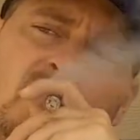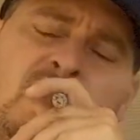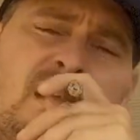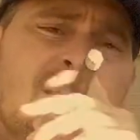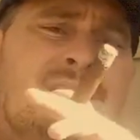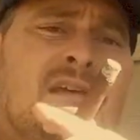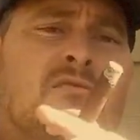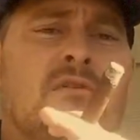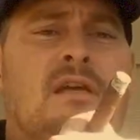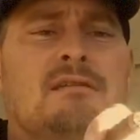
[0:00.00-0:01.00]
It's nice for
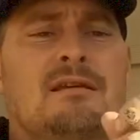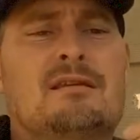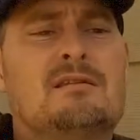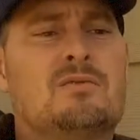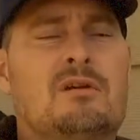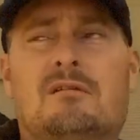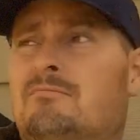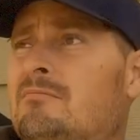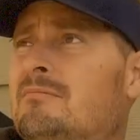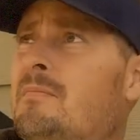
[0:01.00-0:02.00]
days like this where
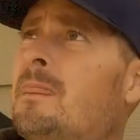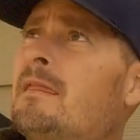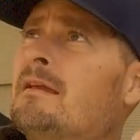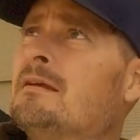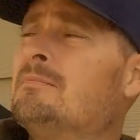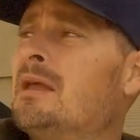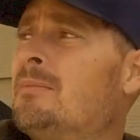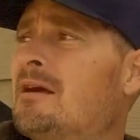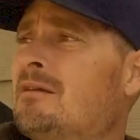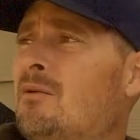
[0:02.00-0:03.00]
maybe
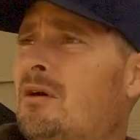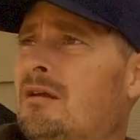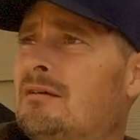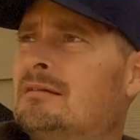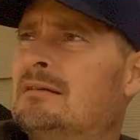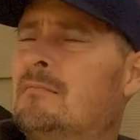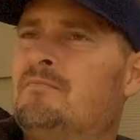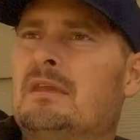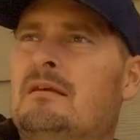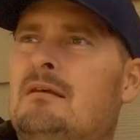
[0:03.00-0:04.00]
I don't want to
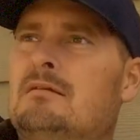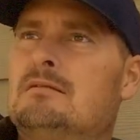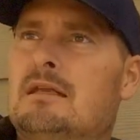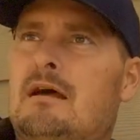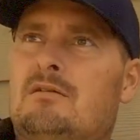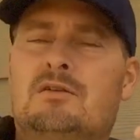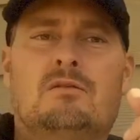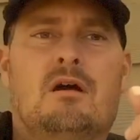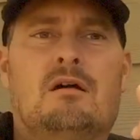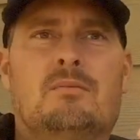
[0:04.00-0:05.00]
sit out too
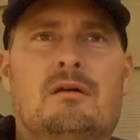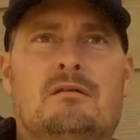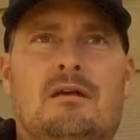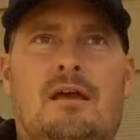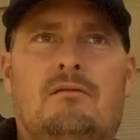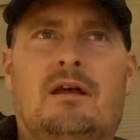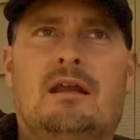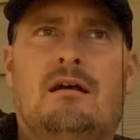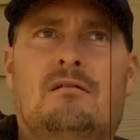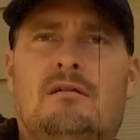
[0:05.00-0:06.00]
long, but hey, right
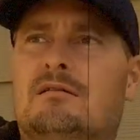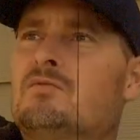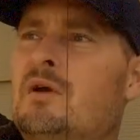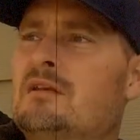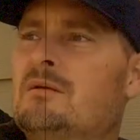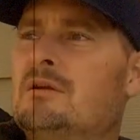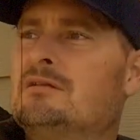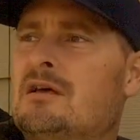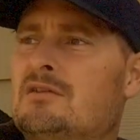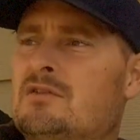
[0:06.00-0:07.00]
now it's windy, but it's
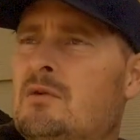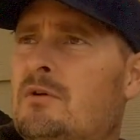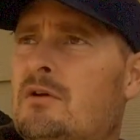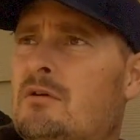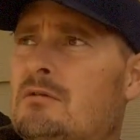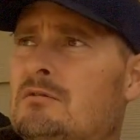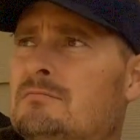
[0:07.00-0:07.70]
not super cold,